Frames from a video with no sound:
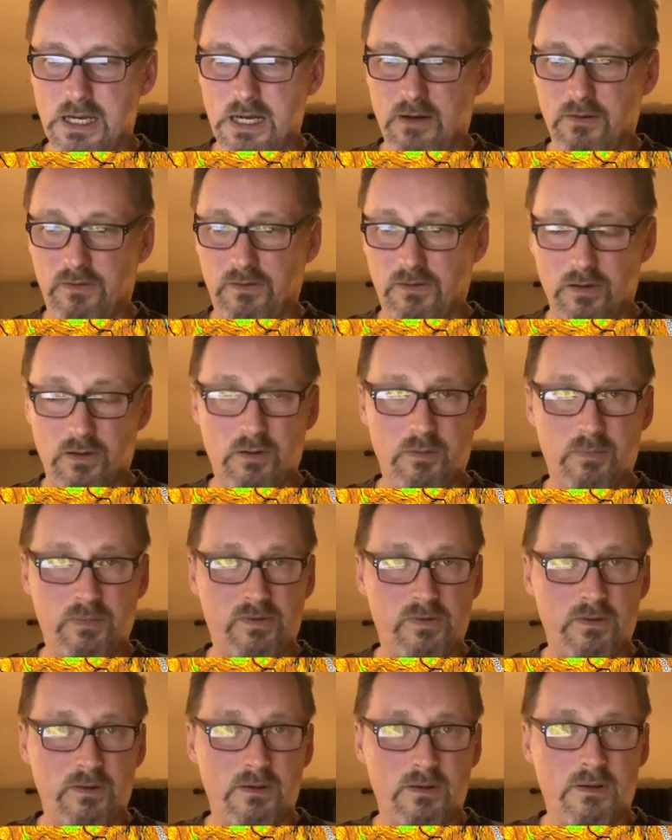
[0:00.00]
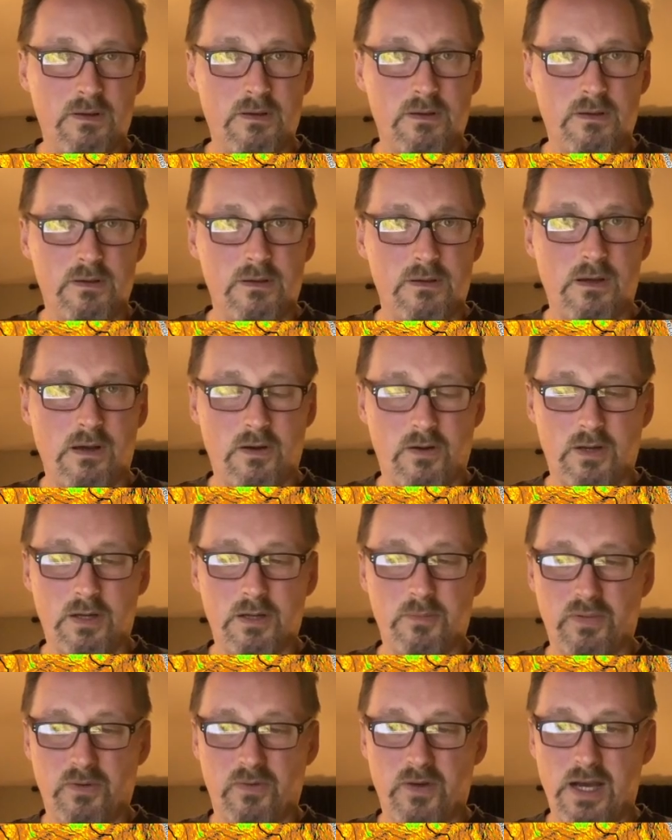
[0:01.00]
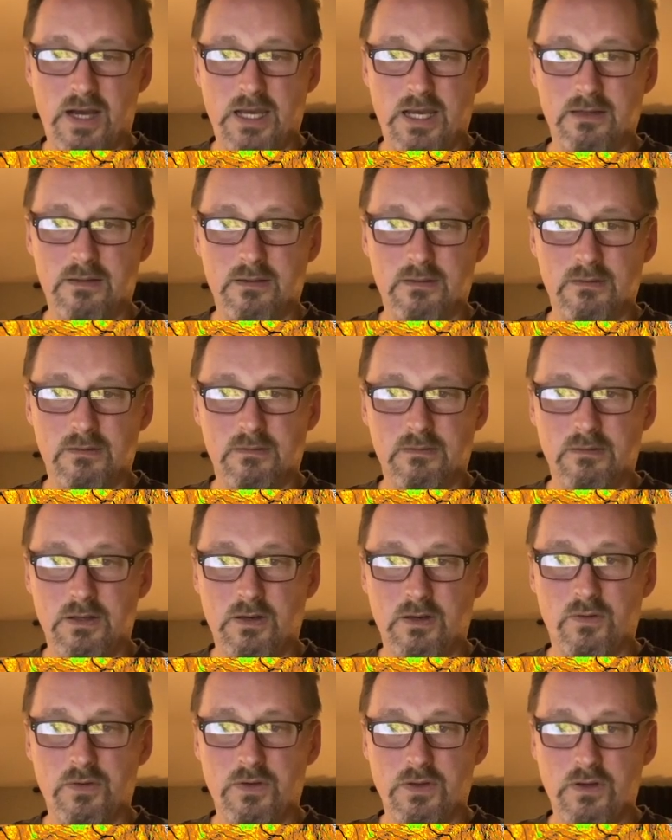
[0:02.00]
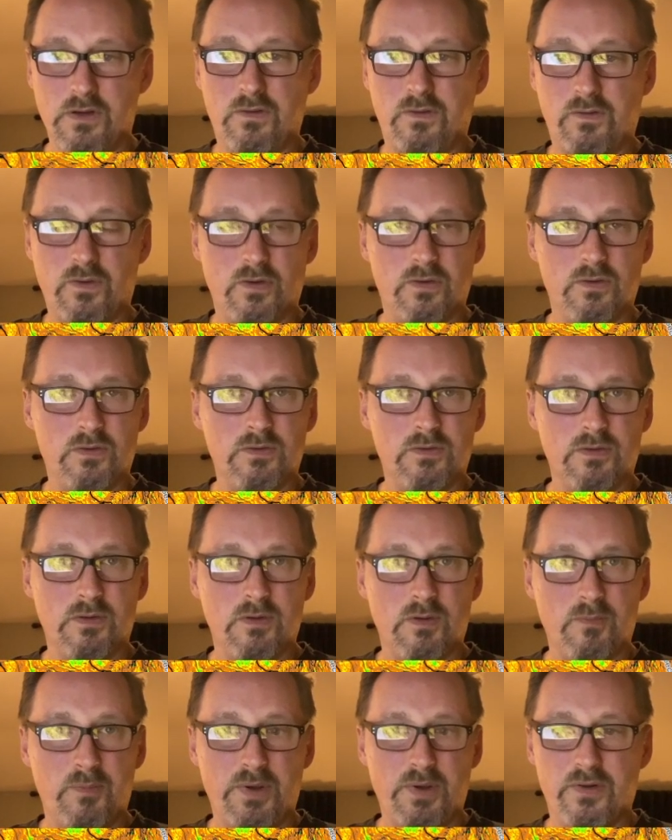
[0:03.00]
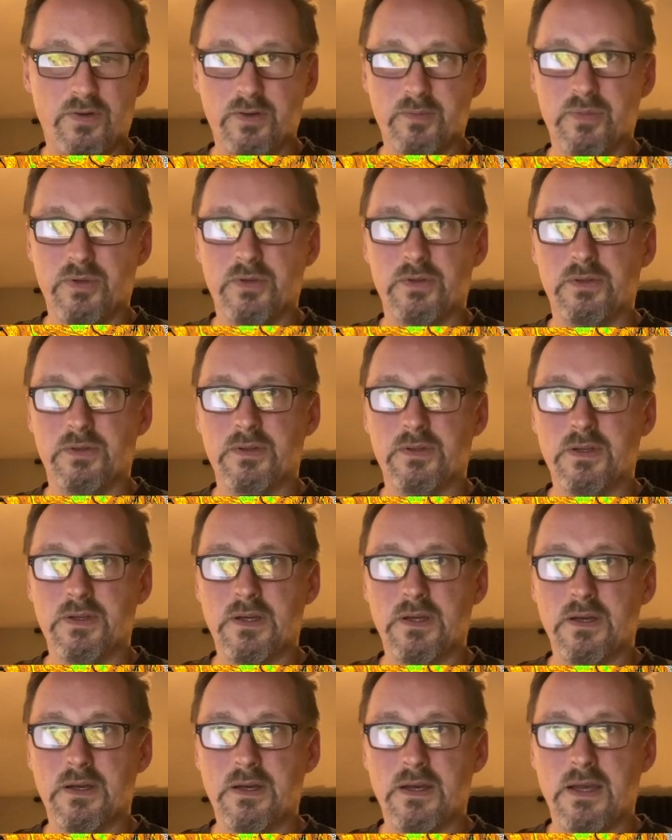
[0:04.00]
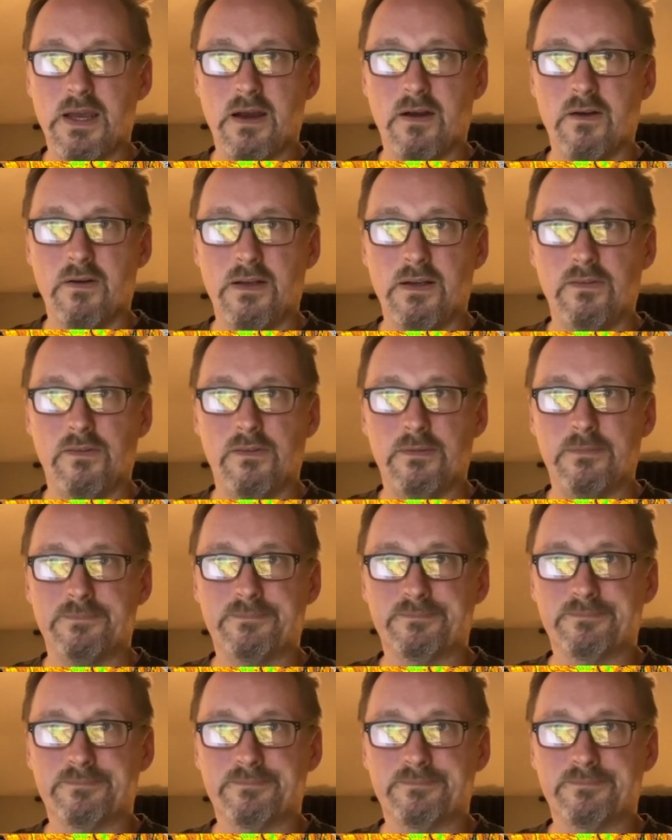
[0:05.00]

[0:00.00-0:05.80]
our slopes are going to provide, useful buildable areas.